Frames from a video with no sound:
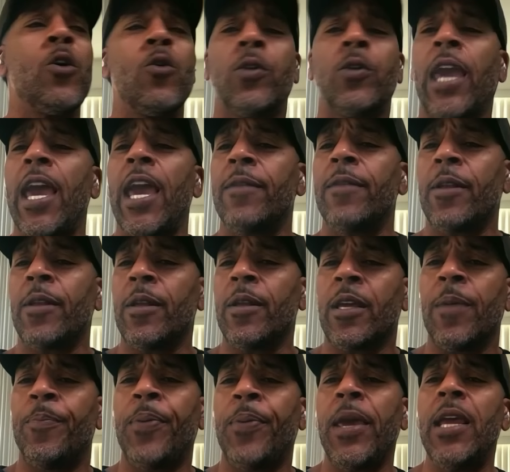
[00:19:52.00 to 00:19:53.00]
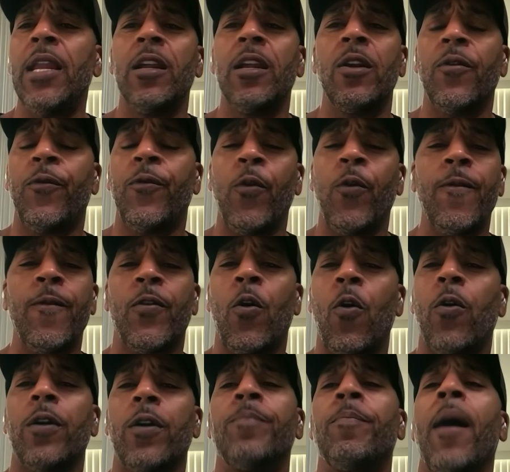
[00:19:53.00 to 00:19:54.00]
Bill can't compete in the
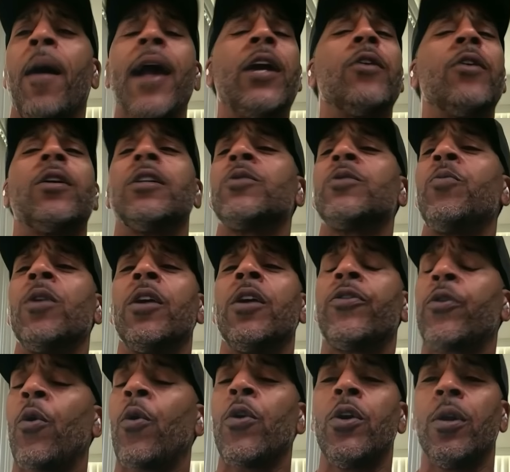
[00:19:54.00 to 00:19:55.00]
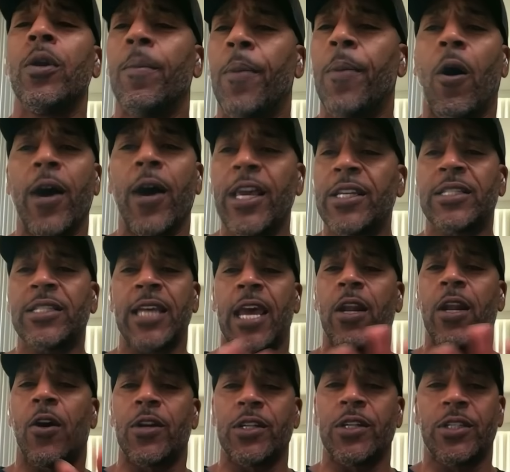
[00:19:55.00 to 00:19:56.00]
fourth quarter. Michael doesn't want to throw you the ball. He's
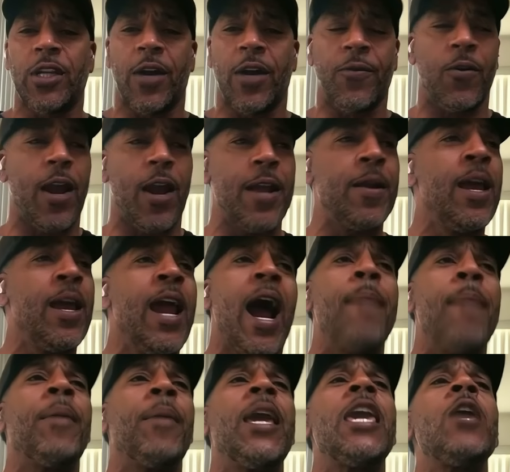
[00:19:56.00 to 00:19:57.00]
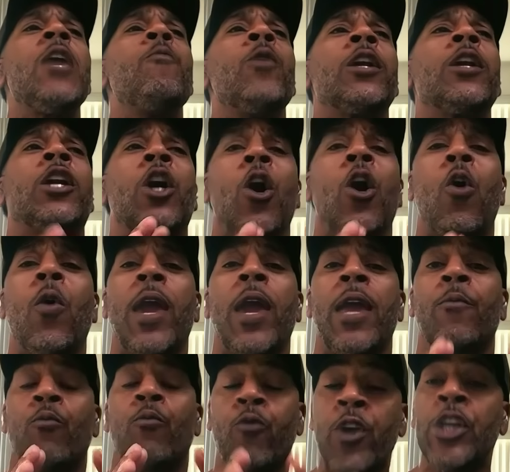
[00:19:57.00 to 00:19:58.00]
saying all this stuff, right? I mean, he would
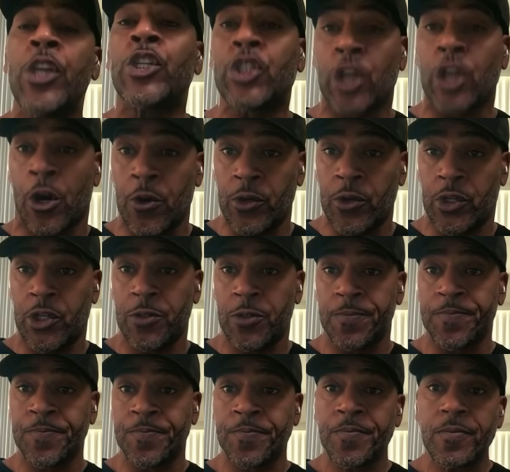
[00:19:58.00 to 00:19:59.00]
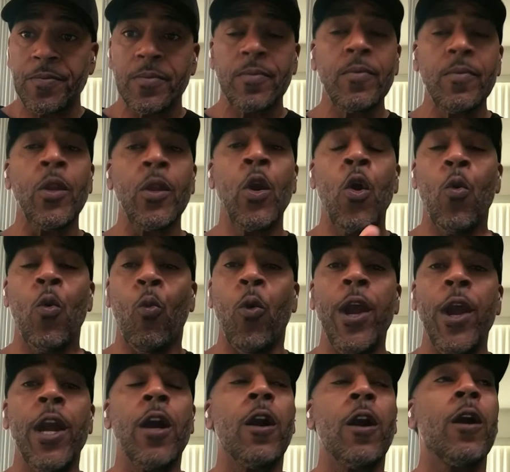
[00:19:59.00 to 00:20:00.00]
go and research
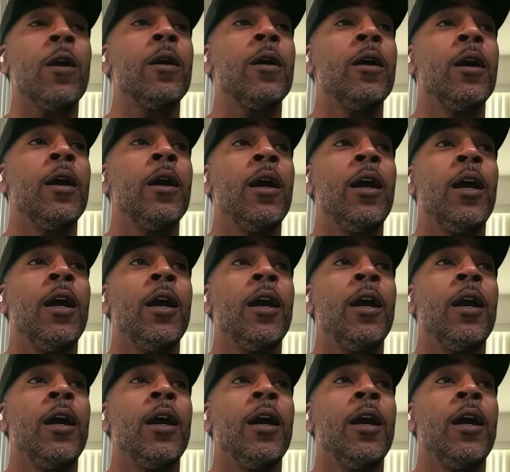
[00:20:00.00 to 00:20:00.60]
where